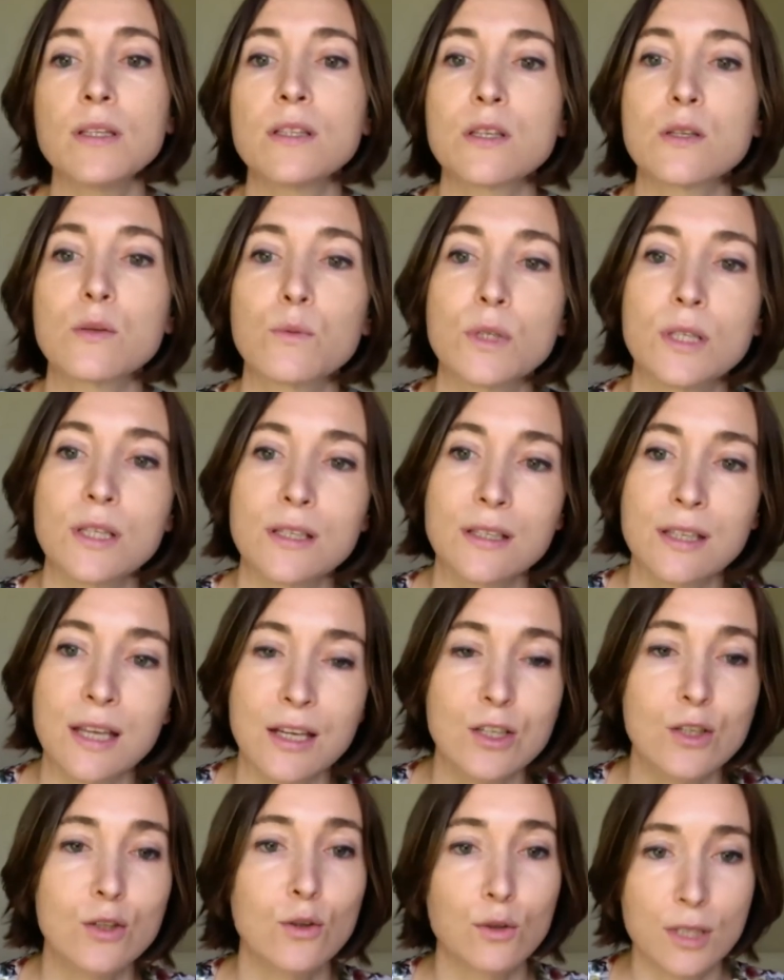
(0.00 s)
This was a
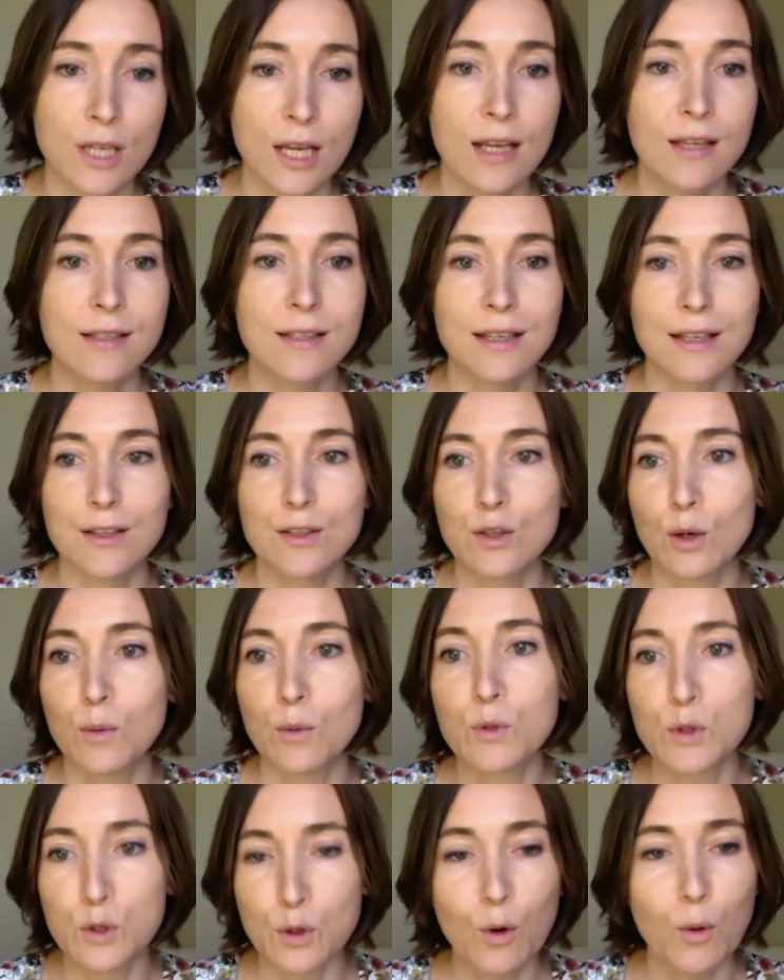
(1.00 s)
session on testing, so I'm
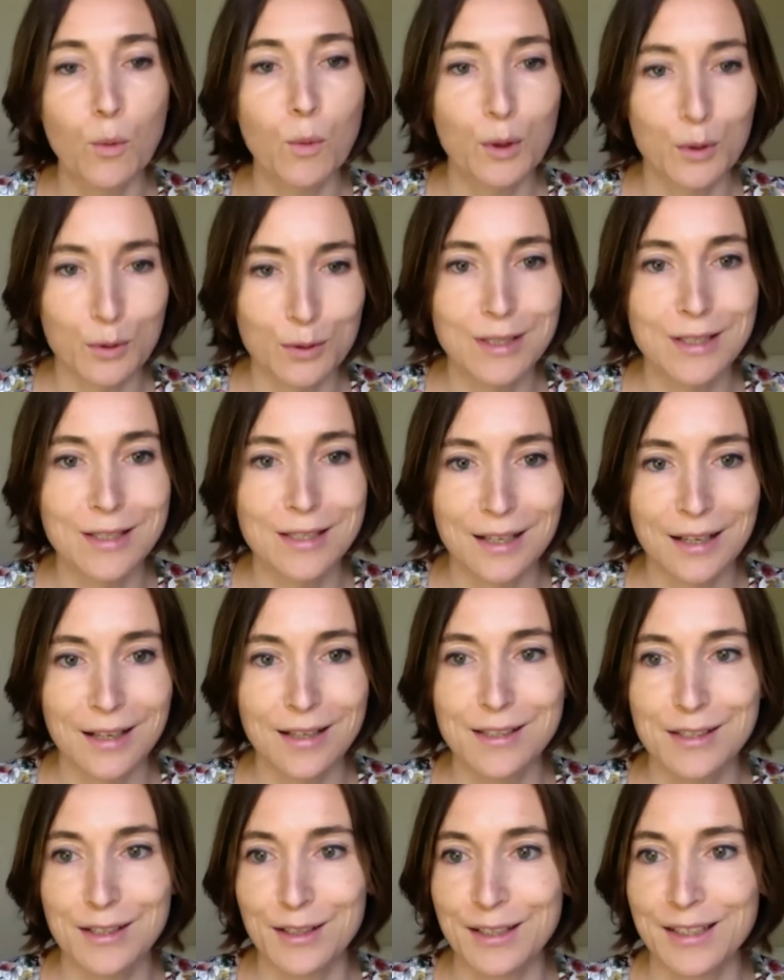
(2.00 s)
sorry we couldn't
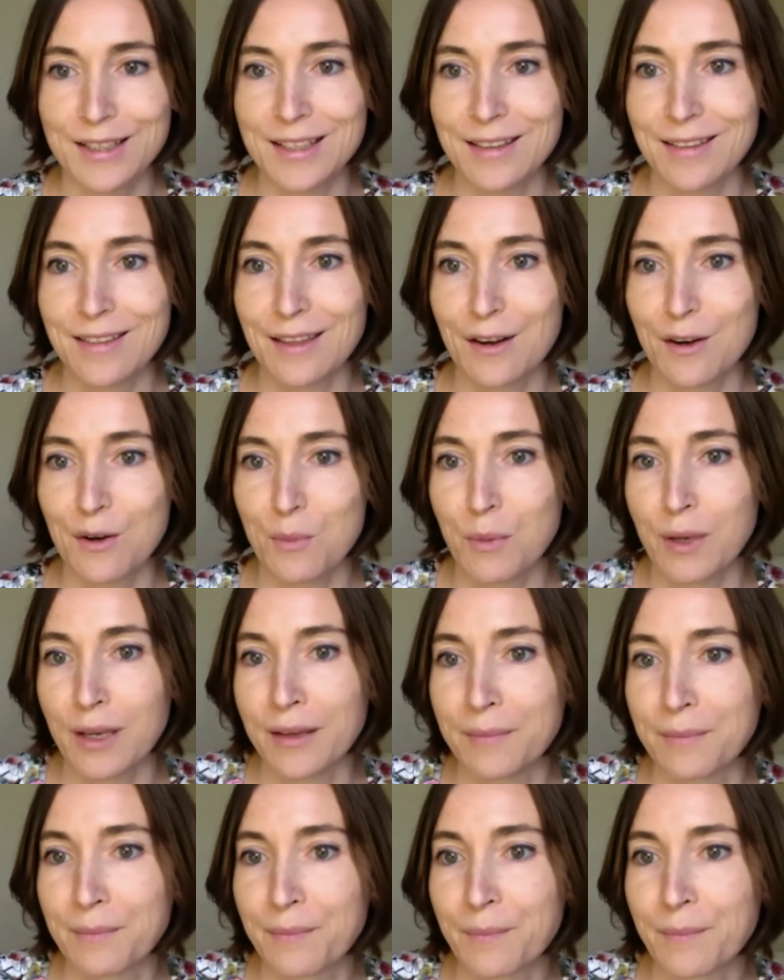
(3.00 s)
discuss targeted therapy.